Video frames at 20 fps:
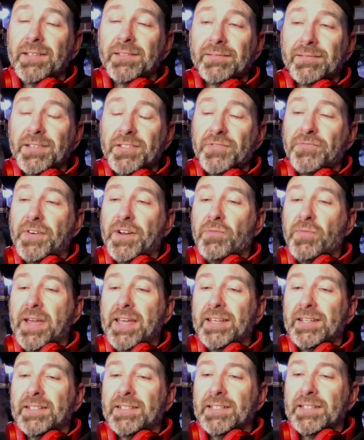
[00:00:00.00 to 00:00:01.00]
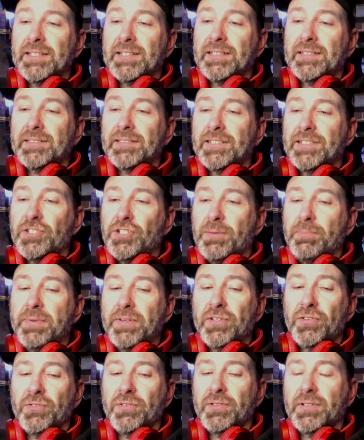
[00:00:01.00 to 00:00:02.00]
It was a fun way to jump
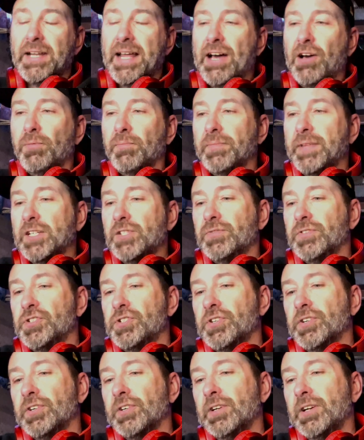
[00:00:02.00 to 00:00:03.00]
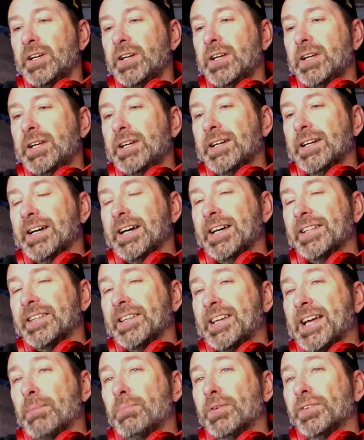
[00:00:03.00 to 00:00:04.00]
into an album, that's for sure. And
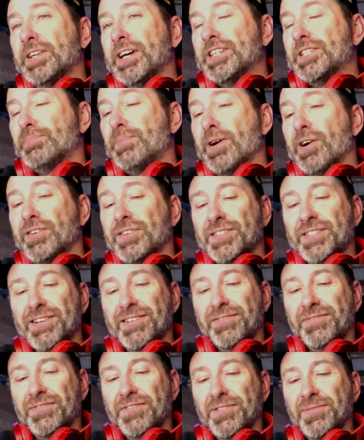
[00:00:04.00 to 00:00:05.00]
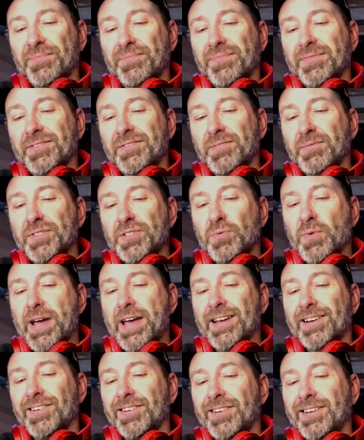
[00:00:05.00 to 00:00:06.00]
a couple of nice bars there from
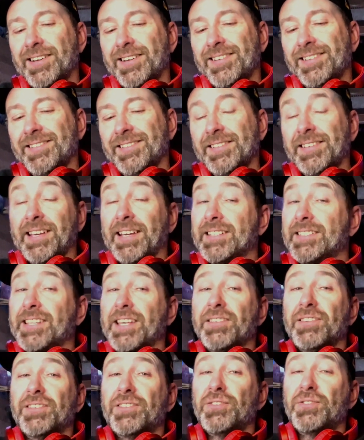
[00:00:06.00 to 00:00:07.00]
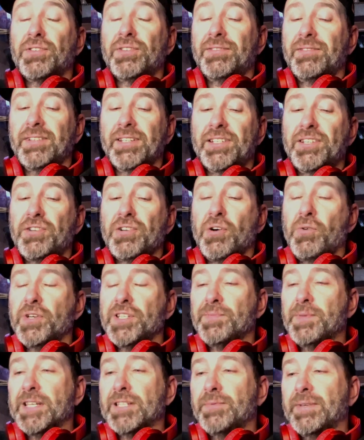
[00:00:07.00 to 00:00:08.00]
Swagger. Like I said, the dude
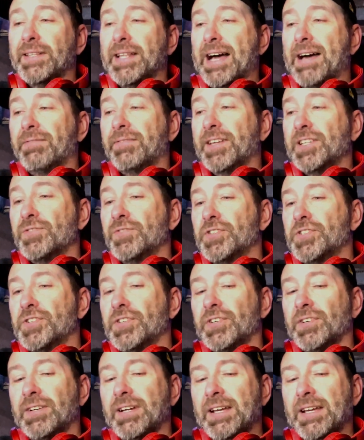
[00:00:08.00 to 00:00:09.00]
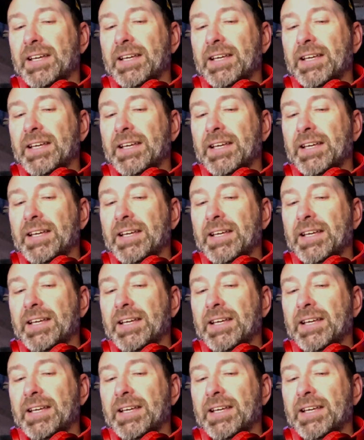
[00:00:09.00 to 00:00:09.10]
always makes me laugh, that's for sure.